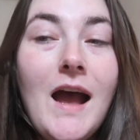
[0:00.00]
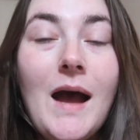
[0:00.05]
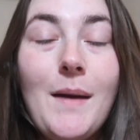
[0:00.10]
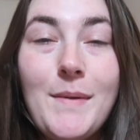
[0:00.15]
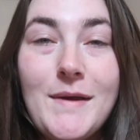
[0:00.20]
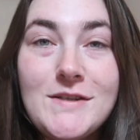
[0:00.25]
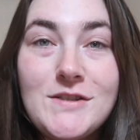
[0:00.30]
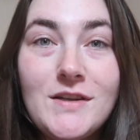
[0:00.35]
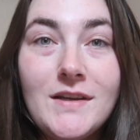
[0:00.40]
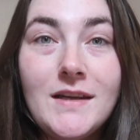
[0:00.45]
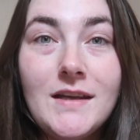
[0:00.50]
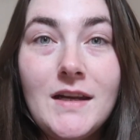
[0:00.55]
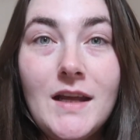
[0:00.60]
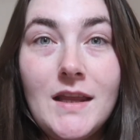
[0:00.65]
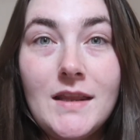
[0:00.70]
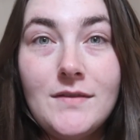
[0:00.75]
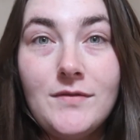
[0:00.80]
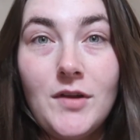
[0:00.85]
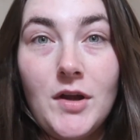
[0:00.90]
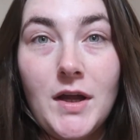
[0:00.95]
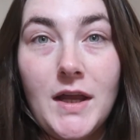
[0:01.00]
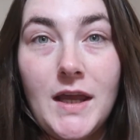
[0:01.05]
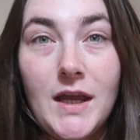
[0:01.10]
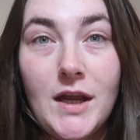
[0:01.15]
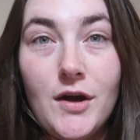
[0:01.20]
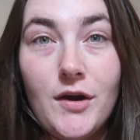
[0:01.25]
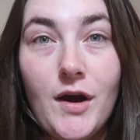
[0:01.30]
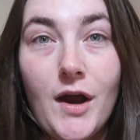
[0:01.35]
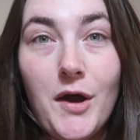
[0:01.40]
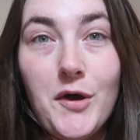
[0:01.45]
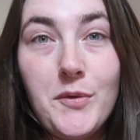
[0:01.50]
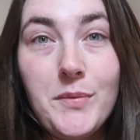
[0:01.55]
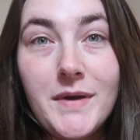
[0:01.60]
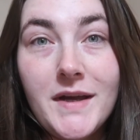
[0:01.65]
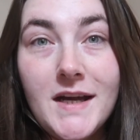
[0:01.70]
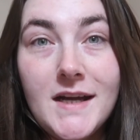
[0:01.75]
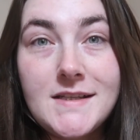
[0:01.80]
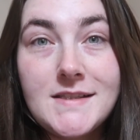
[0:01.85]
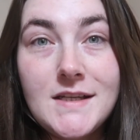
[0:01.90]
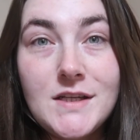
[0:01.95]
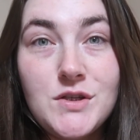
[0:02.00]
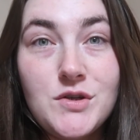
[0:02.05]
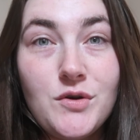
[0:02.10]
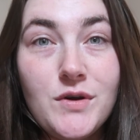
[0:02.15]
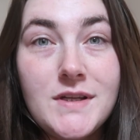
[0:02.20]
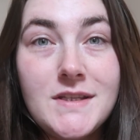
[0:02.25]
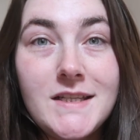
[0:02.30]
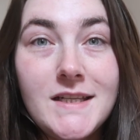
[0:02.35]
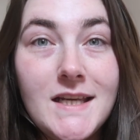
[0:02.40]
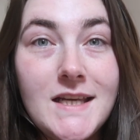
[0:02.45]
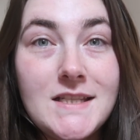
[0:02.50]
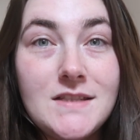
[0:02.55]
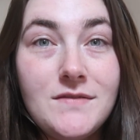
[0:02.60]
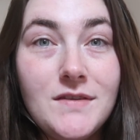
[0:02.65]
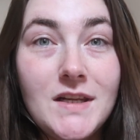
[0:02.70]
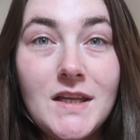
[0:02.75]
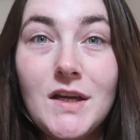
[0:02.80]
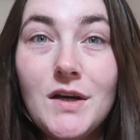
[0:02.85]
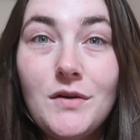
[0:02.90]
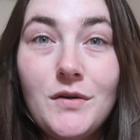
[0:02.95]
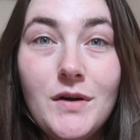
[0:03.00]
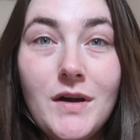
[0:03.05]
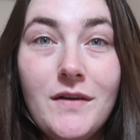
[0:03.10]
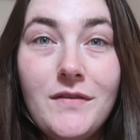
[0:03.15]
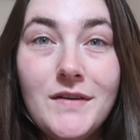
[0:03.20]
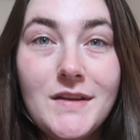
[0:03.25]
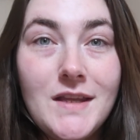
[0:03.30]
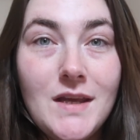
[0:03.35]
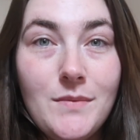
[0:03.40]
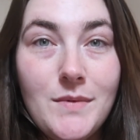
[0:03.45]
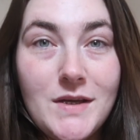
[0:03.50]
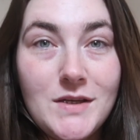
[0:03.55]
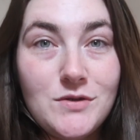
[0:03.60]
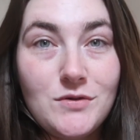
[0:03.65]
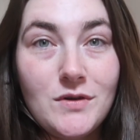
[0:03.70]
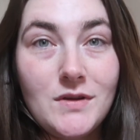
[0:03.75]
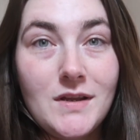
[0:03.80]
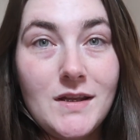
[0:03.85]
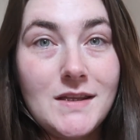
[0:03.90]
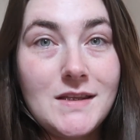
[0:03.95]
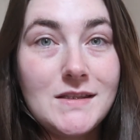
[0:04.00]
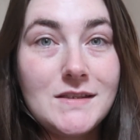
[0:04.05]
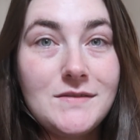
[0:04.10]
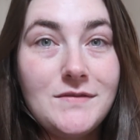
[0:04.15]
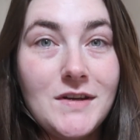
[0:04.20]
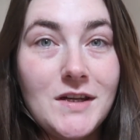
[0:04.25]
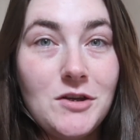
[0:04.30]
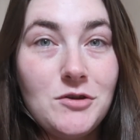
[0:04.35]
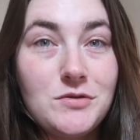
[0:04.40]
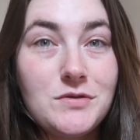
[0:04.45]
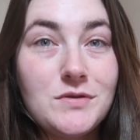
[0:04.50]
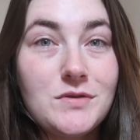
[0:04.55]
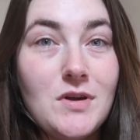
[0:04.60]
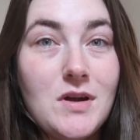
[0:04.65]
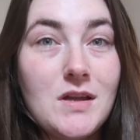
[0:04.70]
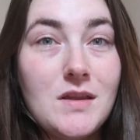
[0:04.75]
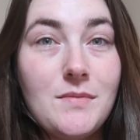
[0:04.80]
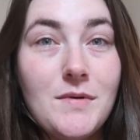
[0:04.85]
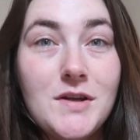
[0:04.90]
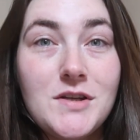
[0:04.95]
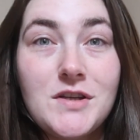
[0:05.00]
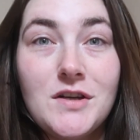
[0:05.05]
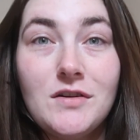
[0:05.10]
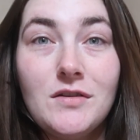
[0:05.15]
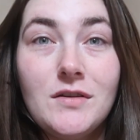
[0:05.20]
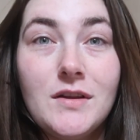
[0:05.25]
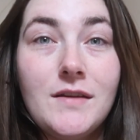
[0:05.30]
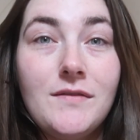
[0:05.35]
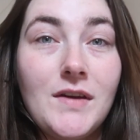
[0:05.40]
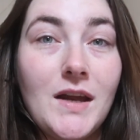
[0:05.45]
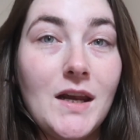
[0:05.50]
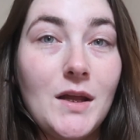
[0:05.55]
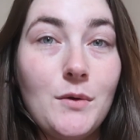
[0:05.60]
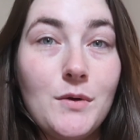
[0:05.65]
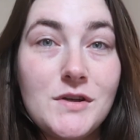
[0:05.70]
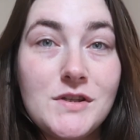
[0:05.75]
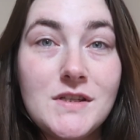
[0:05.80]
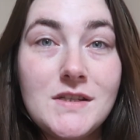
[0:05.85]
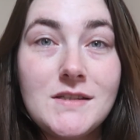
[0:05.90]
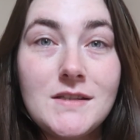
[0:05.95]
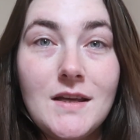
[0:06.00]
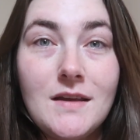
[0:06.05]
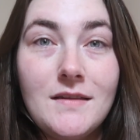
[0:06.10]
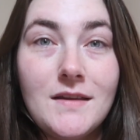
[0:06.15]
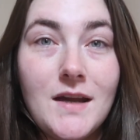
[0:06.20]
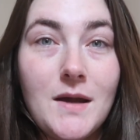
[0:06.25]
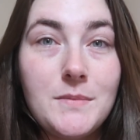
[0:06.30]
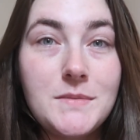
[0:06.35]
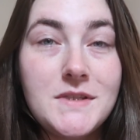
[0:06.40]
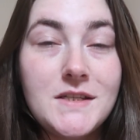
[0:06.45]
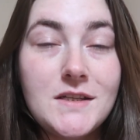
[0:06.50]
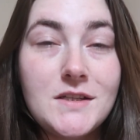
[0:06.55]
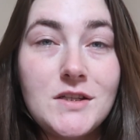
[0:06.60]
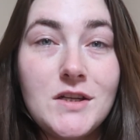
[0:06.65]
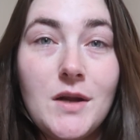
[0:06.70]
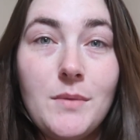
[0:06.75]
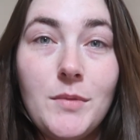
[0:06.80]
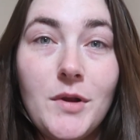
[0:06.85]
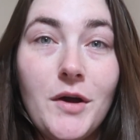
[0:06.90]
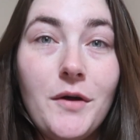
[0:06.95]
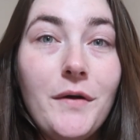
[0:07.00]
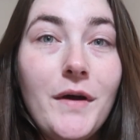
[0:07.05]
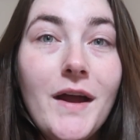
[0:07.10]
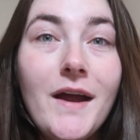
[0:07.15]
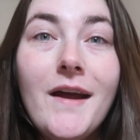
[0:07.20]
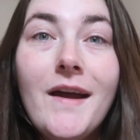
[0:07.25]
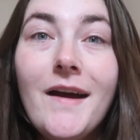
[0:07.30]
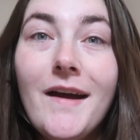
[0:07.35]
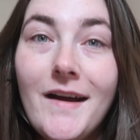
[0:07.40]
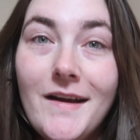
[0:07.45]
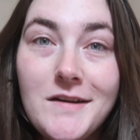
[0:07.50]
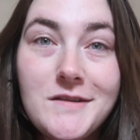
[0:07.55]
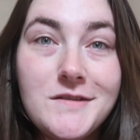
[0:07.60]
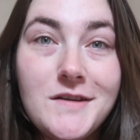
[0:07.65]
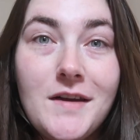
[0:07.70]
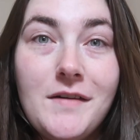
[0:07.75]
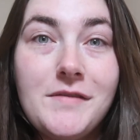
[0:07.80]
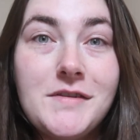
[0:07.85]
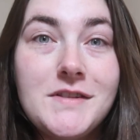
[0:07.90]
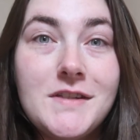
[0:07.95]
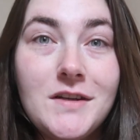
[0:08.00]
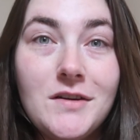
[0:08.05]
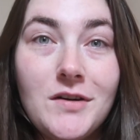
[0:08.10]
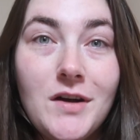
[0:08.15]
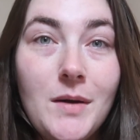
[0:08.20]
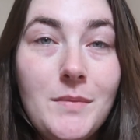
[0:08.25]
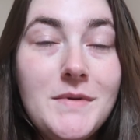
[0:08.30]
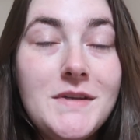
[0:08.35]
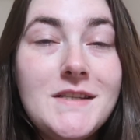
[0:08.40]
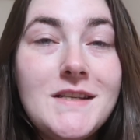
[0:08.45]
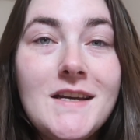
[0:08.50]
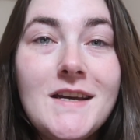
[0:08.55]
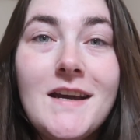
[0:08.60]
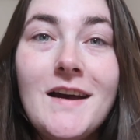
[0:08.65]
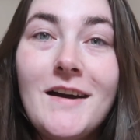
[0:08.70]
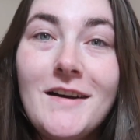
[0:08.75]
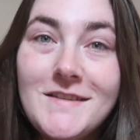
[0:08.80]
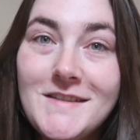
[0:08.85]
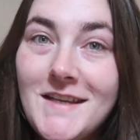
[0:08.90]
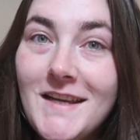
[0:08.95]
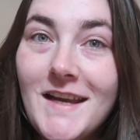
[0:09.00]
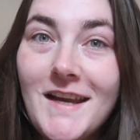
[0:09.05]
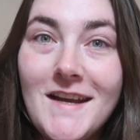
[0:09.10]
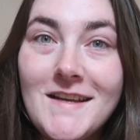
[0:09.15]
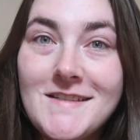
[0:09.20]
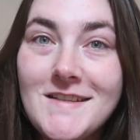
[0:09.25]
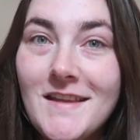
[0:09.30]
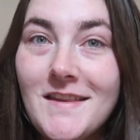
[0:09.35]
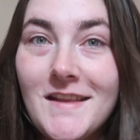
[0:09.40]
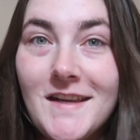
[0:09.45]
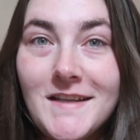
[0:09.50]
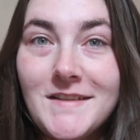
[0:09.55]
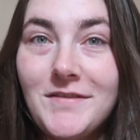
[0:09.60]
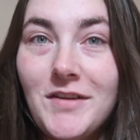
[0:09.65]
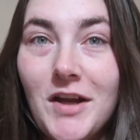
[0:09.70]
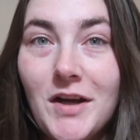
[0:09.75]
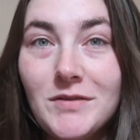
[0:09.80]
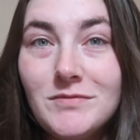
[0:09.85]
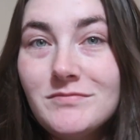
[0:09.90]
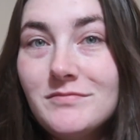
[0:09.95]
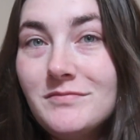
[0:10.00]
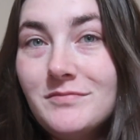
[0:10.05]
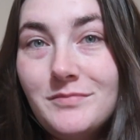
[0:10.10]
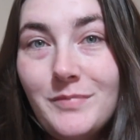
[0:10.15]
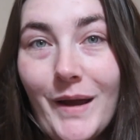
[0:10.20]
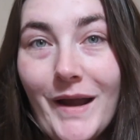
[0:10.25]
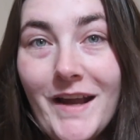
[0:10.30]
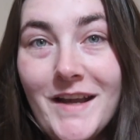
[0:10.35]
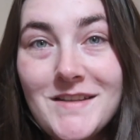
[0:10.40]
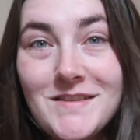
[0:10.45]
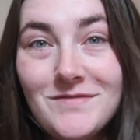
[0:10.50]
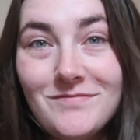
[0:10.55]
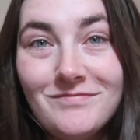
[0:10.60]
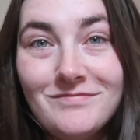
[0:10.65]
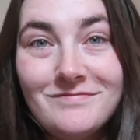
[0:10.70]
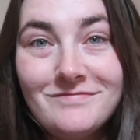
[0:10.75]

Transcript: I'm actually gonna end the vlog here. I hope you guys enjoyed today's video. If you did, make sure you like this video, subscribe to my channel, leave any questions in the comment section down below. I answer every single comment. I'll see you guys in the next vlog. Bye guys.